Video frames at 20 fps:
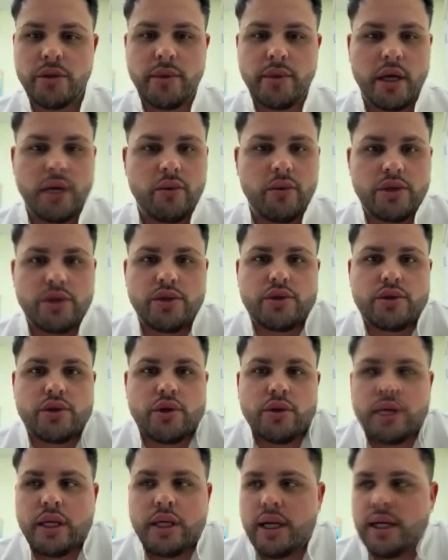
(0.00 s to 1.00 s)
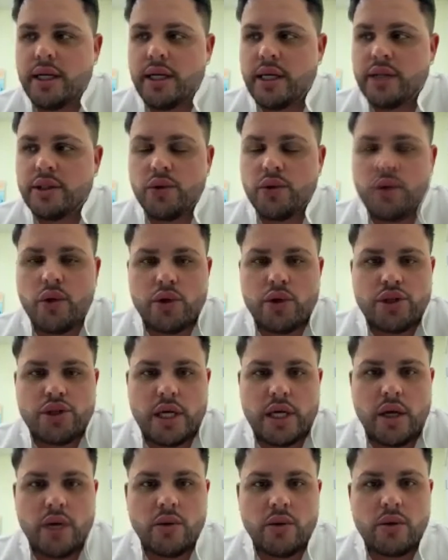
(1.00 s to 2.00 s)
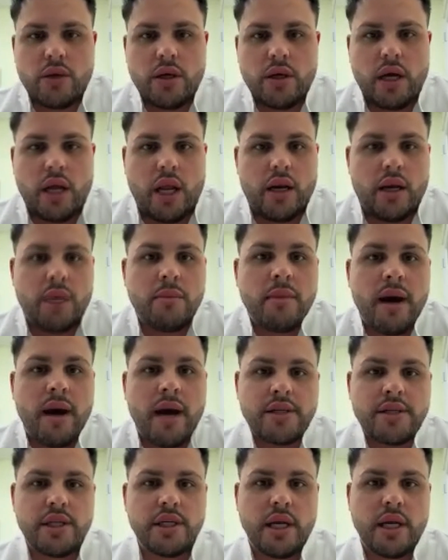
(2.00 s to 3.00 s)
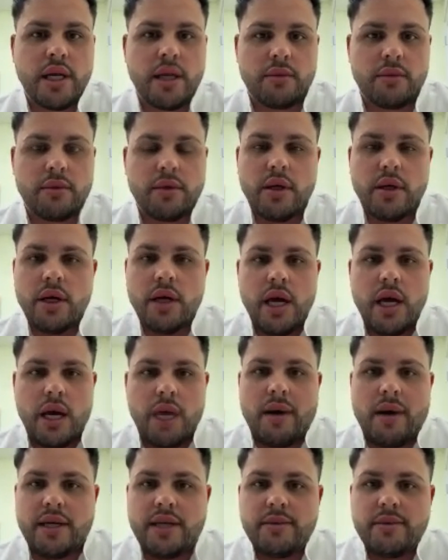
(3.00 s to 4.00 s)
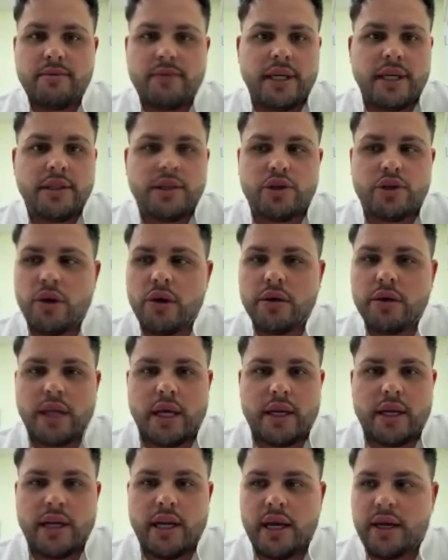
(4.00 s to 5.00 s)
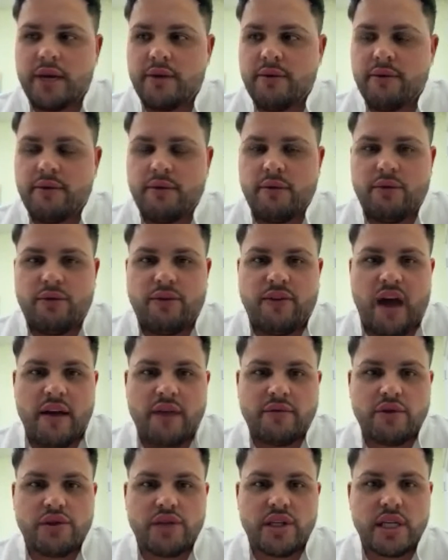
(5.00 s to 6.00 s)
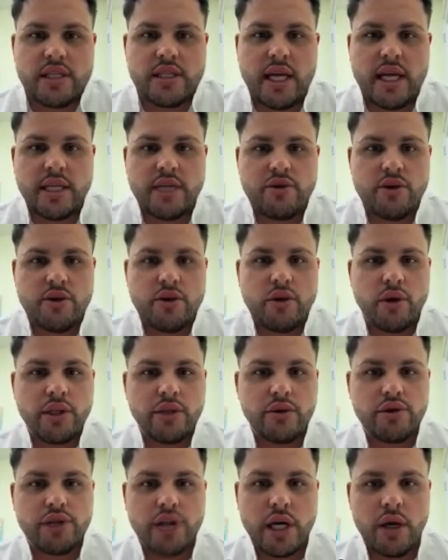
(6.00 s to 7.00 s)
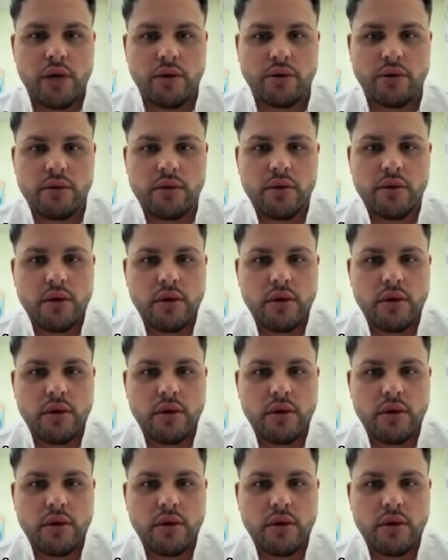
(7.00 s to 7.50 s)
I was just told that I needed to go to jail. And imagine being told that in like 5 to 6 days you're going to jail.